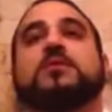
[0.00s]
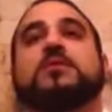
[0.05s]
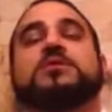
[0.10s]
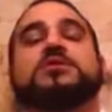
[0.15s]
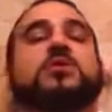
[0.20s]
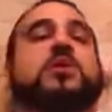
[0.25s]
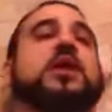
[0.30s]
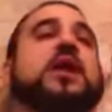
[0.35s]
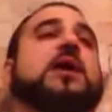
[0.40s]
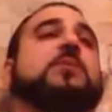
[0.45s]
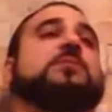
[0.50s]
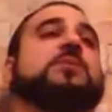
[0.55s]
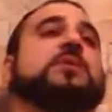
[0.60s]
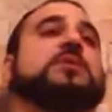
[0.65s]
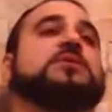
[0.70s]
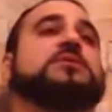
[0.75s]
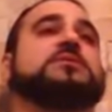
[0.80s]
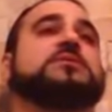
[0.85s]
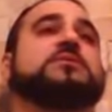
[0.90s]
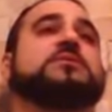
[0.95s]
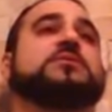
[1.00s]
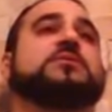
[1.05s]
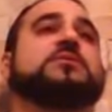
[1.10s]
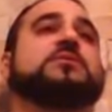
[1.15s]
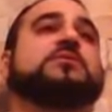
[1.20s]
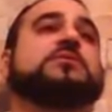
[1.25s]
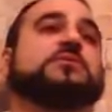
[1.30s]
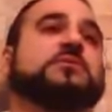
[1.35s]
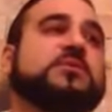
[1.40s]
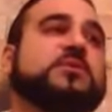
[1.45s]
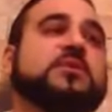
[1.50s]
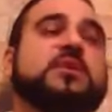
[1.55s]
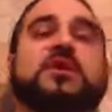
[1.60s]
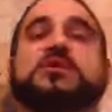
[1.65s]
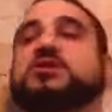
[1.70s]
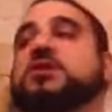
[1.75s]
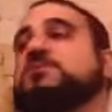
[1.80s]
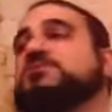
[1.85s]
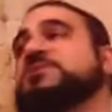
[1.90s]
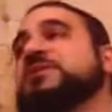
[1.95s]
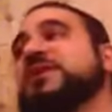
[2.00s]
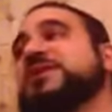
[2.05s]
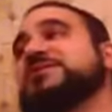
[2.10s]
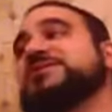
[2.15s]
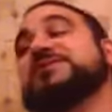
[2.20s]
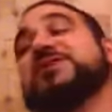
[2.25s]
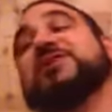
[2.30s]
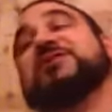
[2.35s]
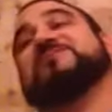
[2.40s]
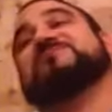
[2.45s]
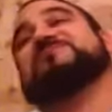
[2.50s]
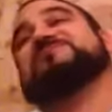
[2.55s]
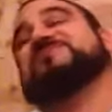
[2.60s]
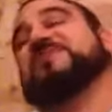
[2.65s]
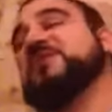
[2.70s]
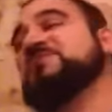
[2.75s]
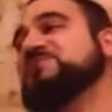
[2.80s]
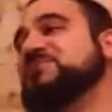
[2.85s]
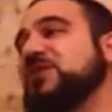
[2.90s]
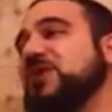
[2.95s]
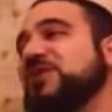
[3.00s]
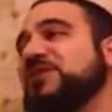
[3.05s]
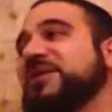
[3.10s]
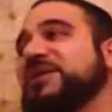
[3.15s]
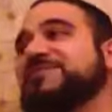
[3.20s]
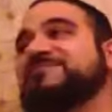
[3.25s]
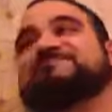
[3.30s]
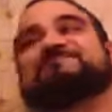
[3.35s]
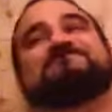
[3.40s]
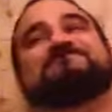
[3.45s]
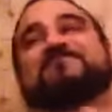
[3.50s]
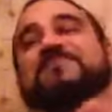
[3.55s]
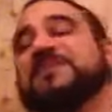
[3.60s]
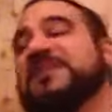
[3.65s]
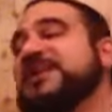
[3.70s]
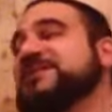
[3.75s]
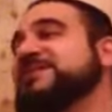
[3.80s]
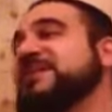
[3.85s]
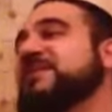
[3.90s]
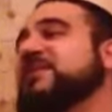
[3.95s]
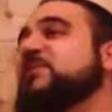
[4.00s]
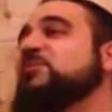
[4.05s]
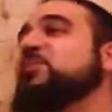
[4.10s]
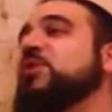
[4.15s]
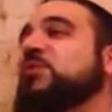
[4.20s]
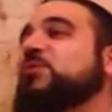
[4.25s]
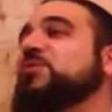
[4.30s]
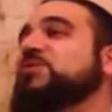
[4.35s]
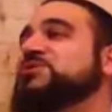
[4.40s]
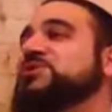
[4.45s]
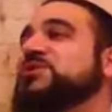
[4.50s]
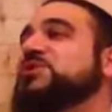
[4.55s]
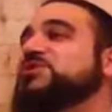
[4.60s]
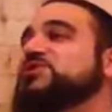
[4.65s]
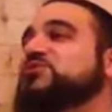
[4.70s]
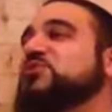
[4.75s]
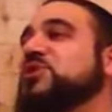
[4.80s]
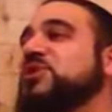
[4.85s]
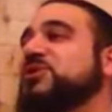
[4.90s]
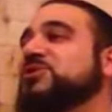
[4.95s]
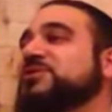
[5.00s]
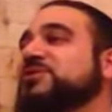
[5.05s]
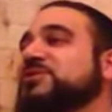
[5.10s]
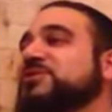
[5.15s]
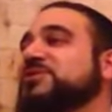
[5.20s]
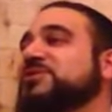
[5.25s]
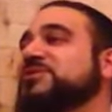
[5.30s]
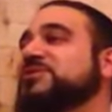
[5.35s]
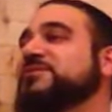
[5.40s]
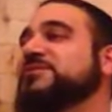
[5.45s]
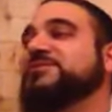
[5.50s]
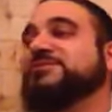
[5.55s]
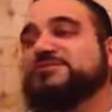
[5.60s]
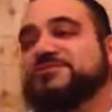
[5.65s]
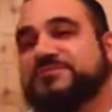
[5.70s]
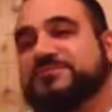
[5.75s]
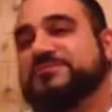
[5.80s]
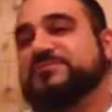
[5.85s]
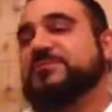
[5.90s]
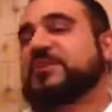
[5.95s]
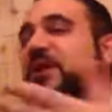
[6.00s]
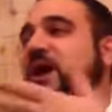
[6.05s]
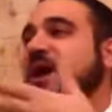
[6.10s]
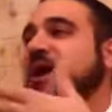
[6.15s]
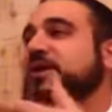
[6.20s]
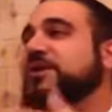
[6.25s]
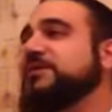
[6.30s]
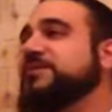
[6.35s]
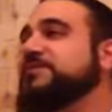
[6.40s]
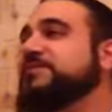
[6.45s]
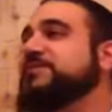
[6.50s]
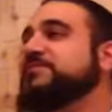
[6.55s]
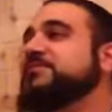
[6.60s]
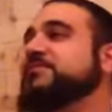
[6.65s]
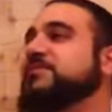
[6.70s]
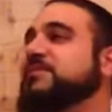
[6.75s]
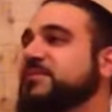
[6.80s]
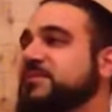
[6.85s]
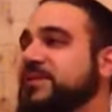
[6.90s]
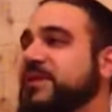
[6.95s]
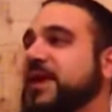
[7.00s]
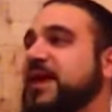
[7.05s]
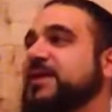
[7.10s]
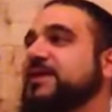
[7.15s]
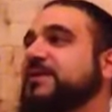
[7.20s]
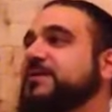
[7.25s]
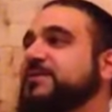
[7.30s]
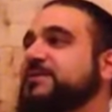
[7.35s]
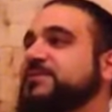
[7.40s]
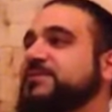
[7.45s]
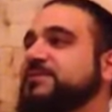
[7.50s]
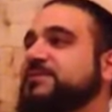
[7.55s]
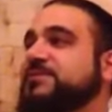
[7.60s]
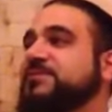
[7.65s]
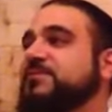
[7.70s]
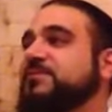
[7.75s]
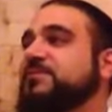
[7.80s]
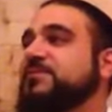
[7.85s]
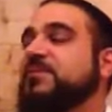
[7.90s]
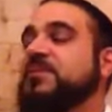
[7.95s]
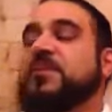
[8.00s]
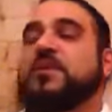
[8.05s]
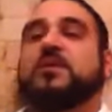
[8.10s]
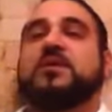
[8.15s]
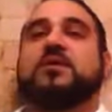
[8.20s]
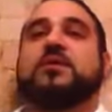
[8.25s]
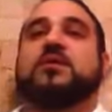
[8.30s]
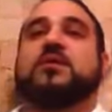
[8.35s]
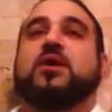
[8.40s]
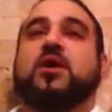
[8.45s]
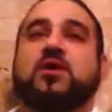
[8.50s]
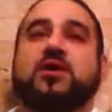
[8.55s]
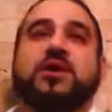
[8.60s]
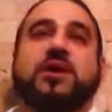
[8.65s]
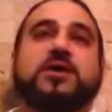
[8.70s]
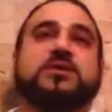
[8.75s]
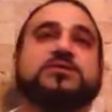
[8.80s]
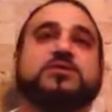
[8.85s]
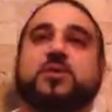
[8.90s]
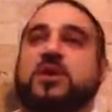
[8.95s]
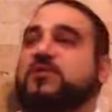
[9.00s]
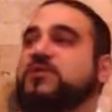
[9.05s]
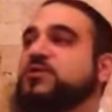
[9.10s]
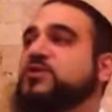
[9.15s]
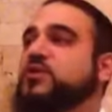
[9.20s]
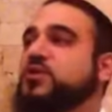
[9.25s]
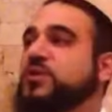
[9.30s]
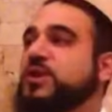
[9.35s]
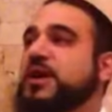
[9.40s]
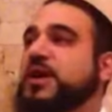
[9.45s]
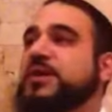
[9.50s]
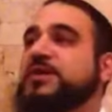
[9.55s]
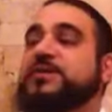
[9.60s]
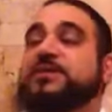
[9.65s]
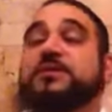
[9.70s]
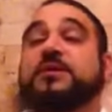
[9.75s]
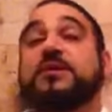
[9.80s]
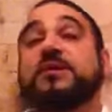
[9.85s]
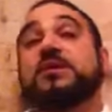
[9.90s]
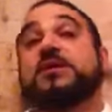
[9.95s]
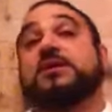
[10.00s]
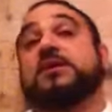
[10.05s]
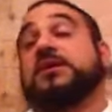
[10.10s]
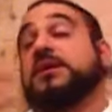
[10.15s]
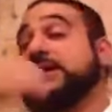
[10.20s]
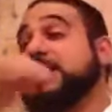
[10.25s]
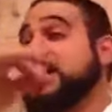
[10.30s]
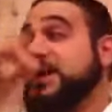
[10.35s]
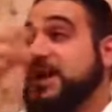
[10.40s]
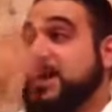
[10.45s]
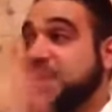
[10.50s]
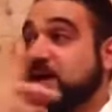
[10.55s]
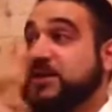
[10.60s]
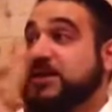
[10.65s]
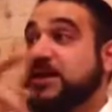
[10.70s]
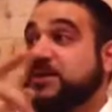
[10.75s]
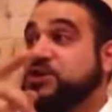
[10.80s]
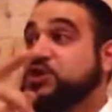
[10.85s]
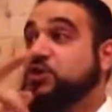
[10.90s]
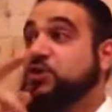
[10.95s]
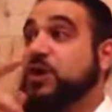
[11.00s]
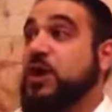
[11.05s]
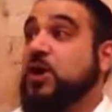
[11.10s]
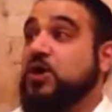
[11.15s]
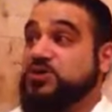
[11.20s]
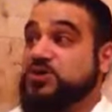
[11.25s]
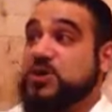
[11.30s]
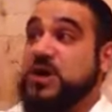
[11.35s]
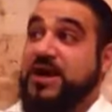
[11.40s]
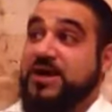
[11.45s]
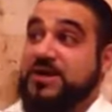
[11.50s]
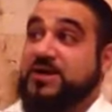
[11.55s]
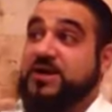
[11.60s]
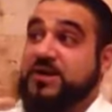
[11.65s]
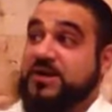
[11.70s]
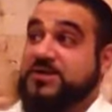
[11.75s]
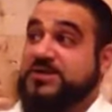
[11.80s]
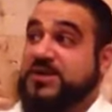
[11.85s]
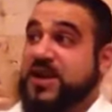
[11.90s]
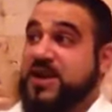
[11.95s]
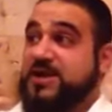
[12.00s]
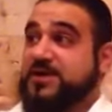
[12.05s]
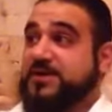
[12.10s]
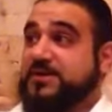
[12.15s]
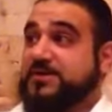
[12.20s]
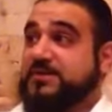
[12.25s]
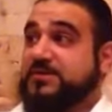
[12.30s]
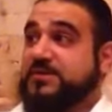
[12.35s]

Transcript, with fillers: So what happens? Hashem says, no, I'm sorry. That's not the purpose in this world. Gone. Dead. Okay, so we have two dead. Now Judah also had another son.